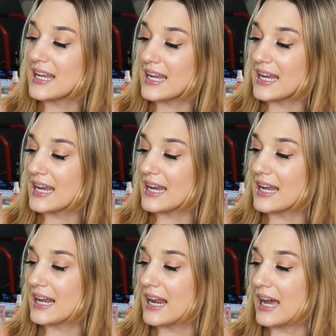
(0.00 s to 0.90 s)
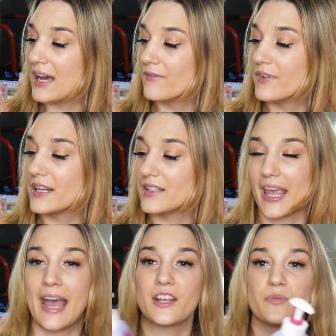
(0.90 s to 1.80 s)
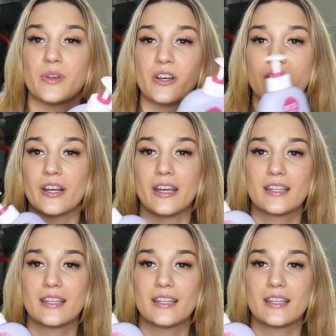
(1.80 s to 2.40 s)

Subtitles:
in Vanilla Cashmere.